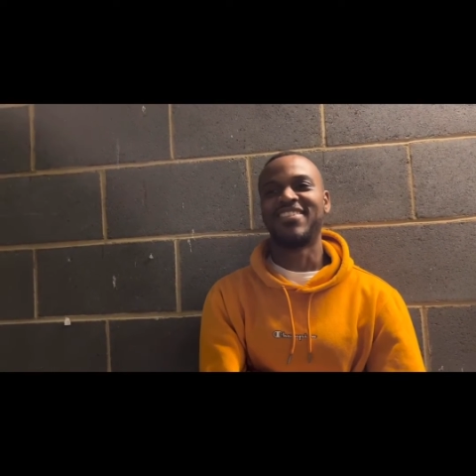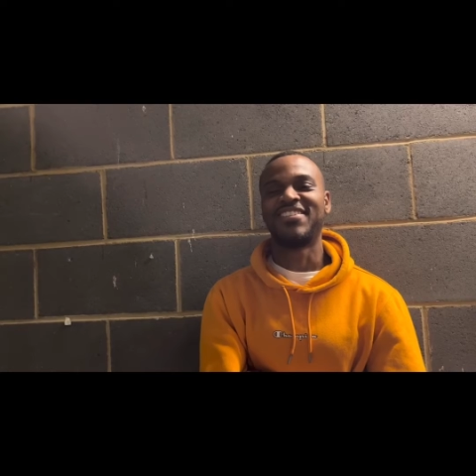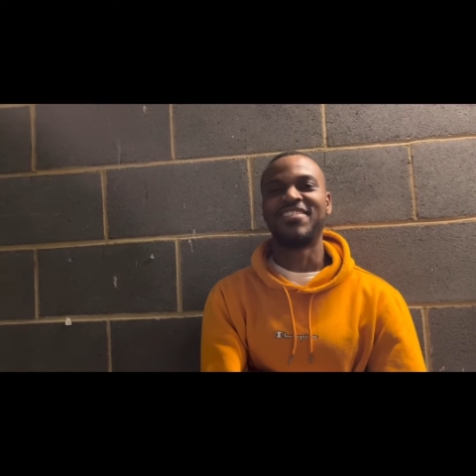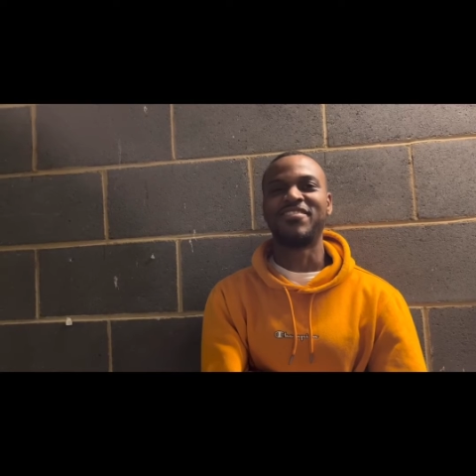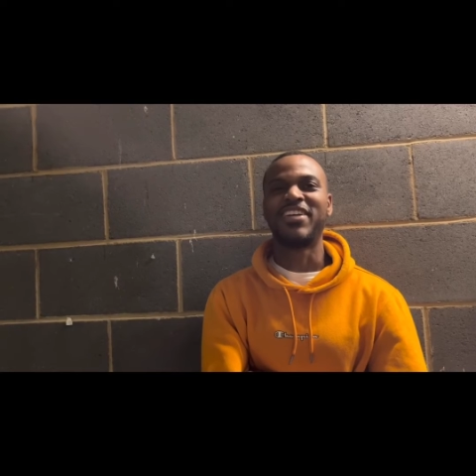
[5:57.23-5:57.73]

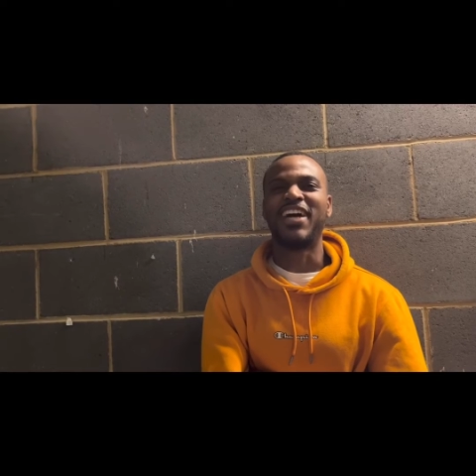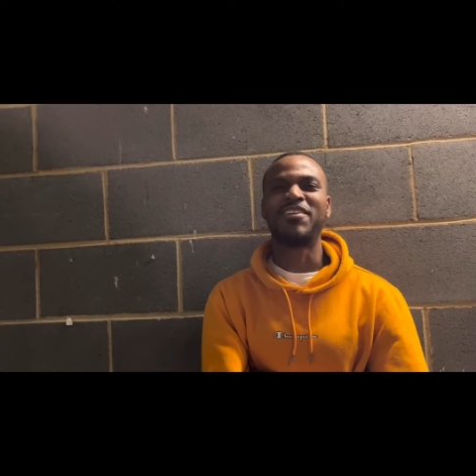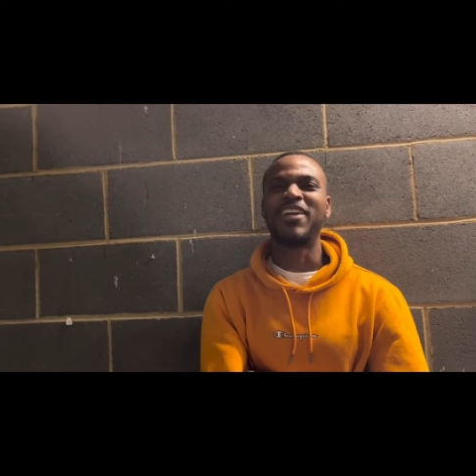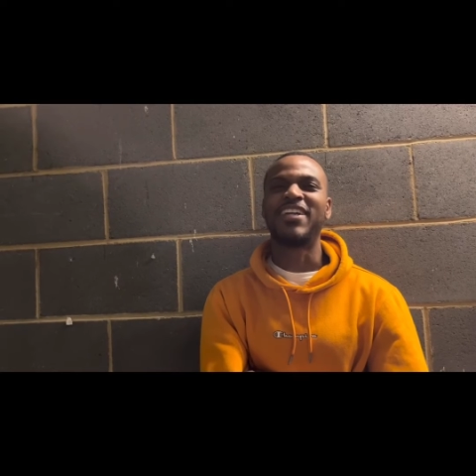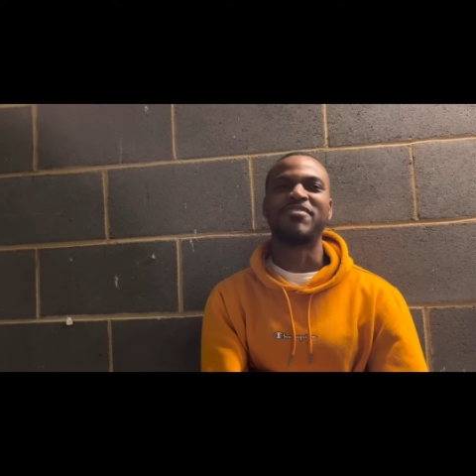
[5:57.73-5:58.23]
Not really. I don't
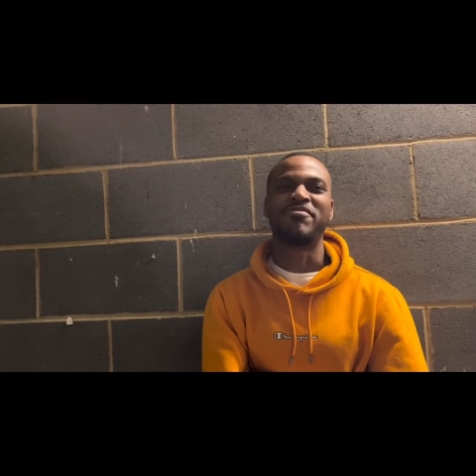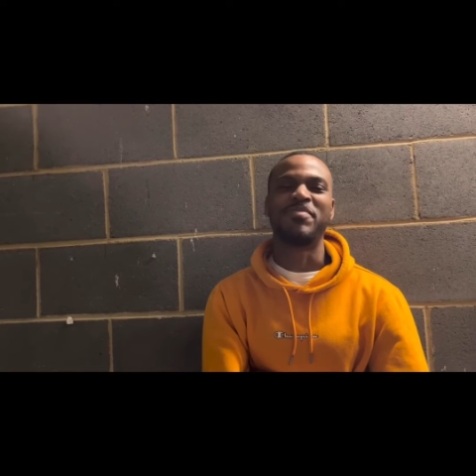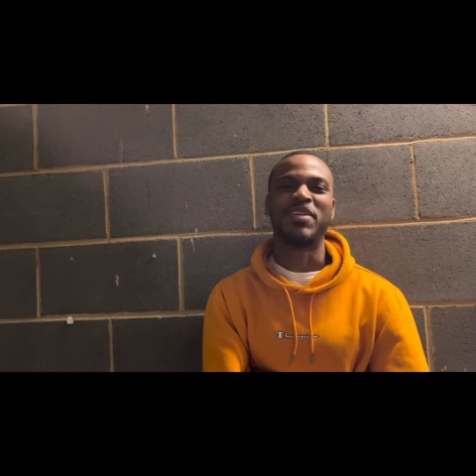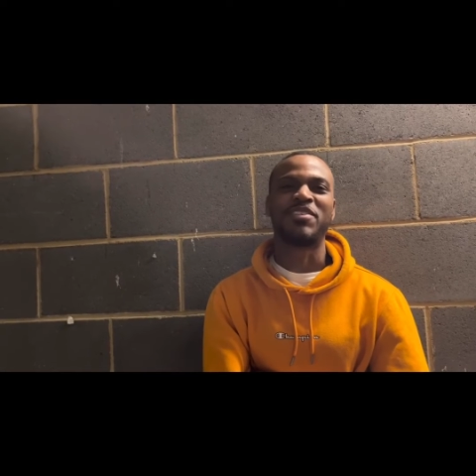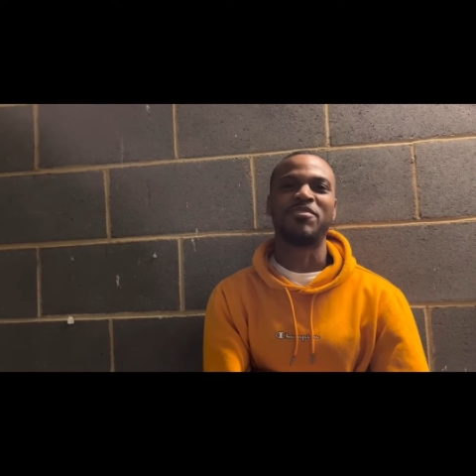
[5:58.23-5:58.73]
like the
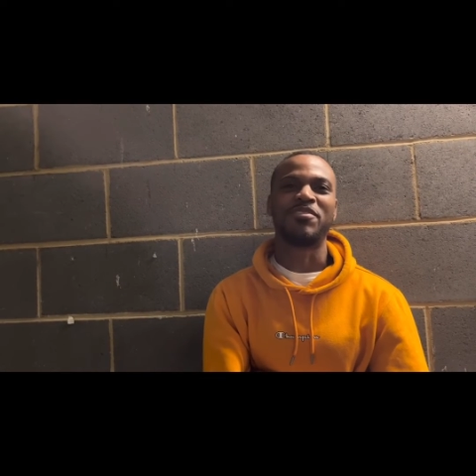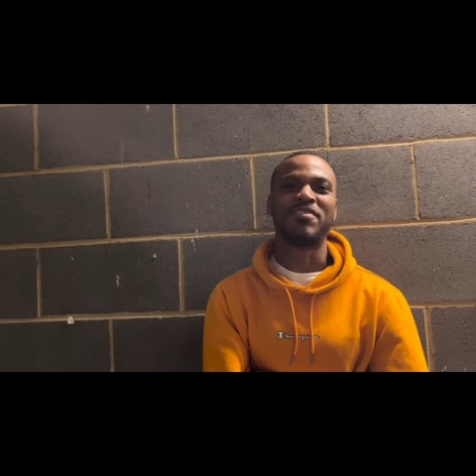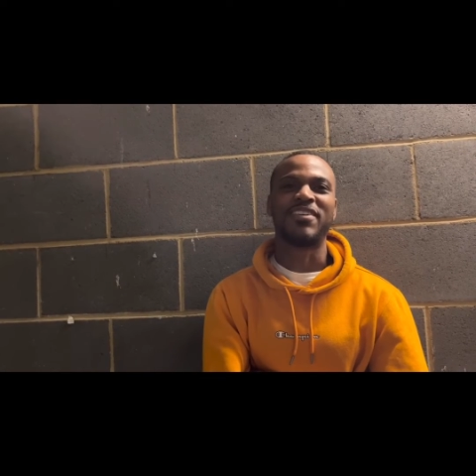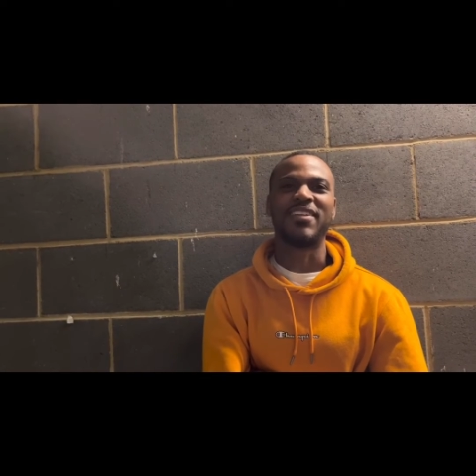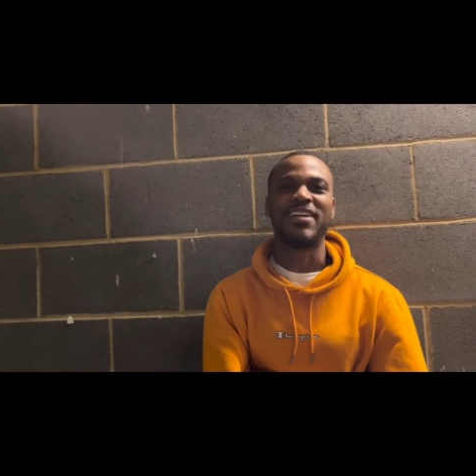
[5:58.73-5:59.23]
rematch clause
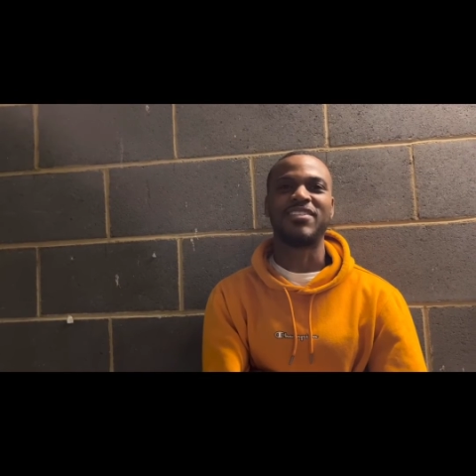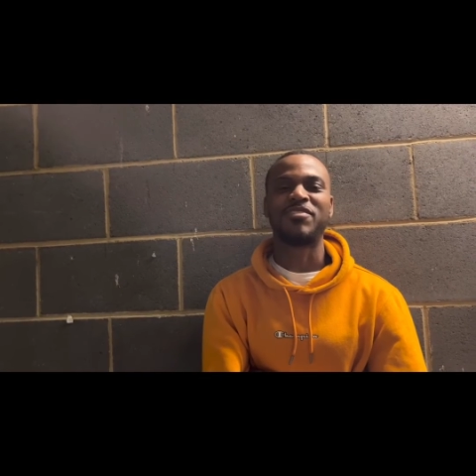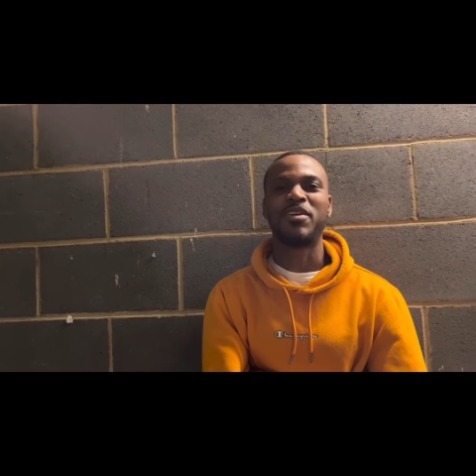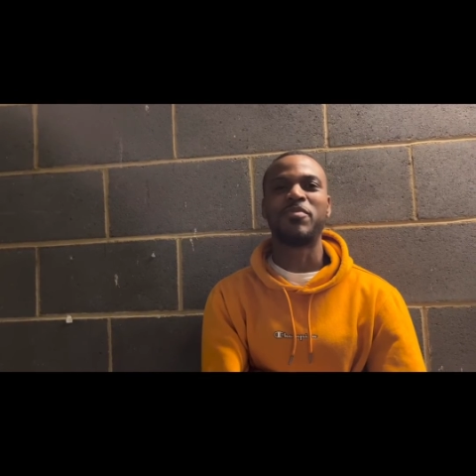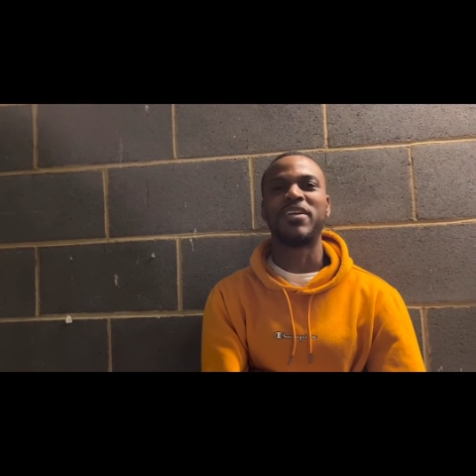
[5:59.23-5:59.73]
thing. Like
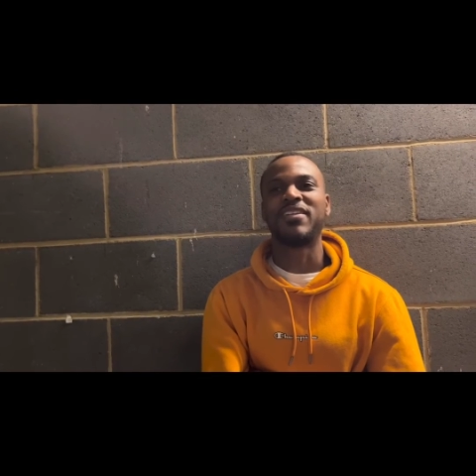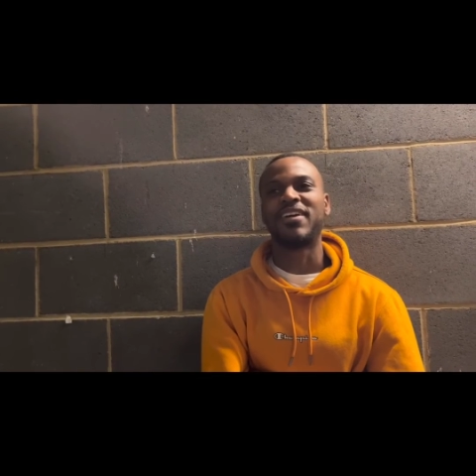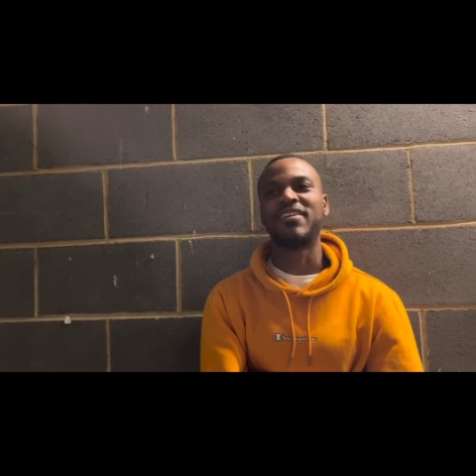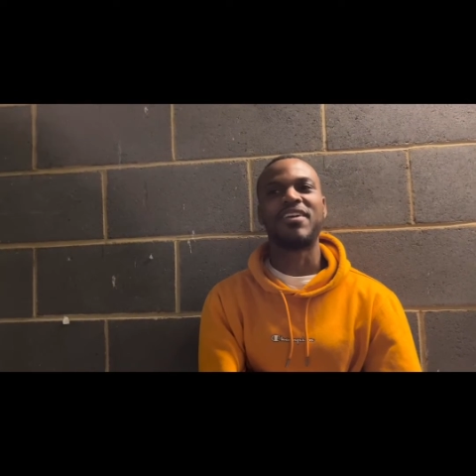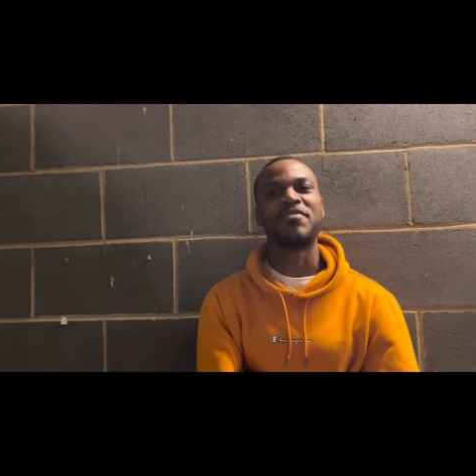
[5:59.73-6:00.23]
straight away, like
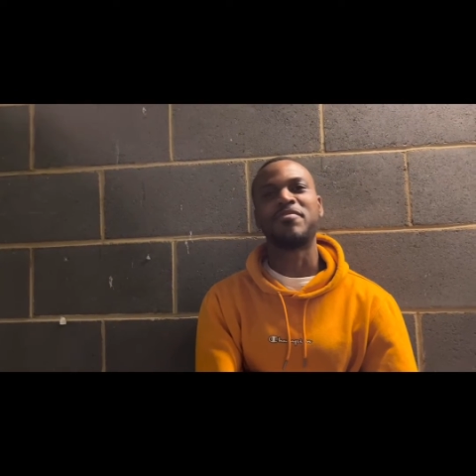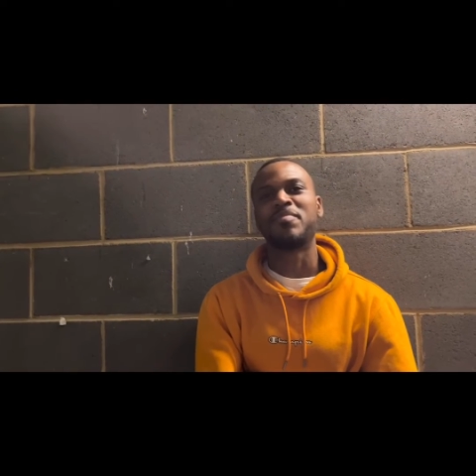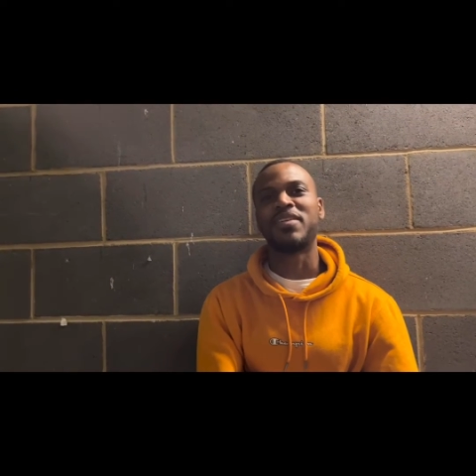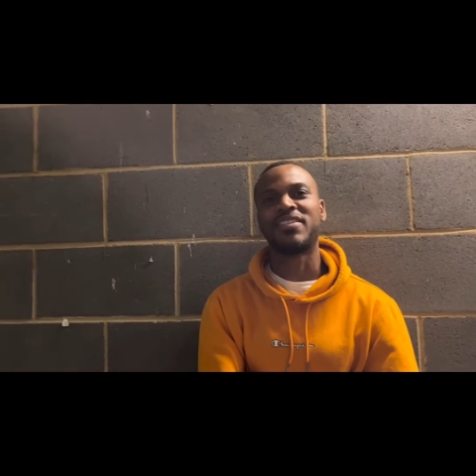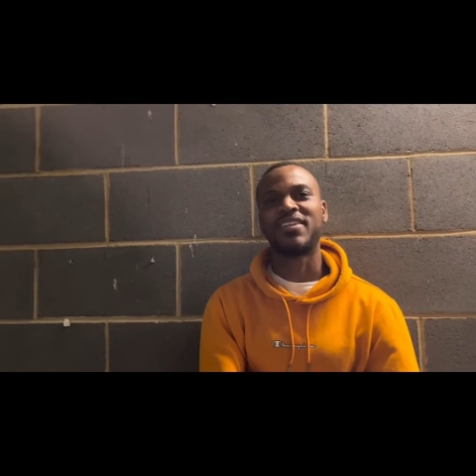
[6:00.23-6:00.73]
have a rematch again.